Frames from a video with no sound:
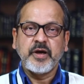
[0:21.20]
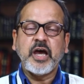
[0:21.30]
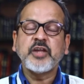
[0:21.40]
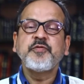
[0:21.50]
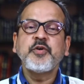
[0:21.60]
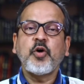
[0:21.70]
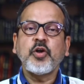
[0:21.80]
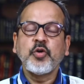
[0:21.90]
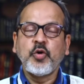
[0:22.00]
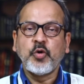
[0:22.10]
As we all
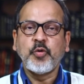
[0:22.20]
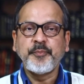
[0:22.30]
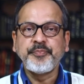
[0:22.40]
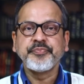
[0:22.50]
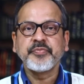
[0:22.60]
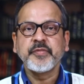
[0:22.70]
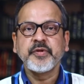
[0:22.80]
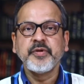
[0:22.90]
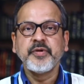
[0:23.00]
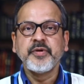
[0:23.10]
know,
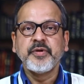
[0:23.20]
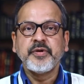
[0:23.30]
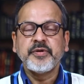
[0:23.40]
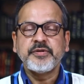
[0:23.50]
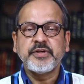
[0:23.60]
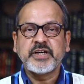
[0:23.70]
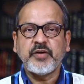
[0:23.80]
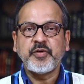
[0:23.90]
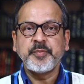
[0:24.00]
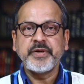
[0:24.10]
the
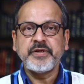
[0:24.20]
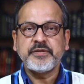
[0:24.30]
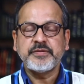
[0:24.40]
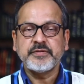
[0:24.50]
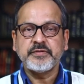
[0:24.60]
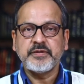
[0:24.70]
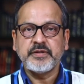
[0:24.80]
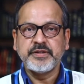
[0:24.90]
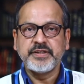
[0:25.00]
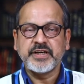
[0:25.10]
government
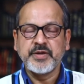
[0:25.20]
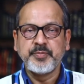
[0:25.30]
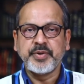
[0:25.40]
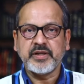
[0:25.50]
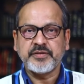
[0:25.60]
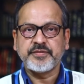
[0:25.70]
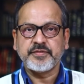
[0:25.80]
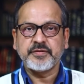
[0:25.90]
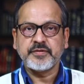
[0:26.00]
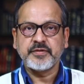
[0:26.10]
in their
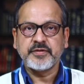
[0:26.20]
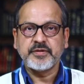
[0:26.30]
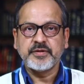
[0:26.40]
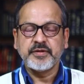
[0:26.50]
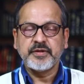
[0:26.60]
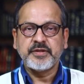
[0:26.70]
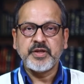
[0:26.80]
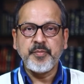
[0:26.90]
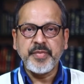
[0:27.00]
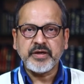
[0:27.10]
impulse,
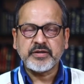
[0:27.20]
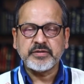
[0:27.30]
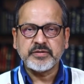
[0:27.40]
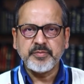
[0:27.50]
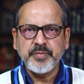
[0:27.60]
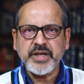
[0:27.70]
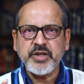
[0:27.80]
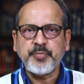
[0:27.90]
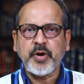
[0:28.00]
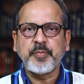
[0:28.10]
they make
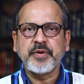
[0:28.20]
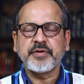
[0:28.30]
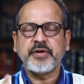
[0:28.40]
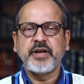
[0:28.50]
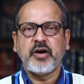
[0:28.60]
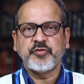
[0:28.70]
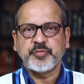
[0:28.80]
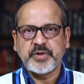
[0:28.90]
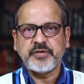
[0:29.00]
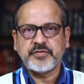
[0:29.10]
many popular
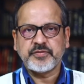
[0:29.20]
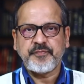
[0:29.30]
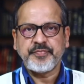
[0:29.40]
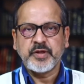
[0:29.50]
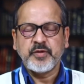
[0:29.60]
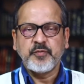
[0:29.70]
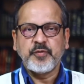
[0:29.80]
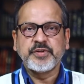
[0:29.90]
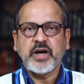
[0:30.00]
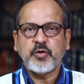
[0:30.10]
announcements
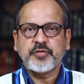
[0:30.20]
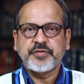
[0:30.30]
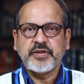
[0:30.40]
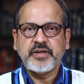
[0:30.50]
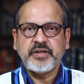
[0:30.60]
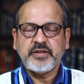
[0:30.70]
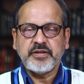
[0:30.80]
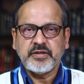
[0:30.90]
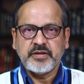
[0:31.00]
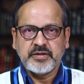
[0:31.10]
without really
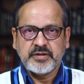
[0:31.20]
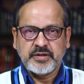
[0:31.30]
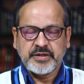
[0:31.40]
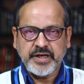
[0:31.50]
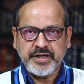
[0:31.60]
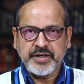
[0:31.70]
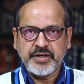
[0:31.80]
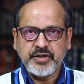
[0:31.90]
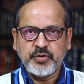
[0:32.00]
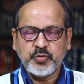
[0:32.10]
getting
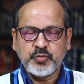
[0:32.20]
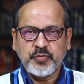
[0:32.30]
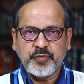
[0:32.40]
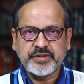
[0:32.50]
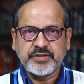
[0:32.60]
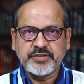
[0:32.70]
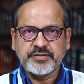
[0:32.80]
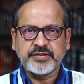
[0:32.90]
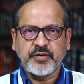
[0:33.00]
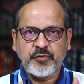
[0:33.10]
into whether
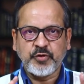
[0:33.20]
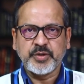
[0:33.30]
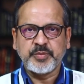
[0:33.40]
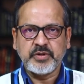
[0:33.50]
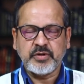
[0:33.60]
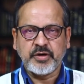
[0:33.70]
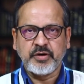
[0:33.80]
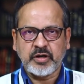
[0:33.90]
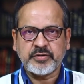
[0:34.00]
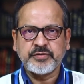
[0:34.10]
this is affordable or
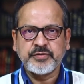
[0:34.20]
not.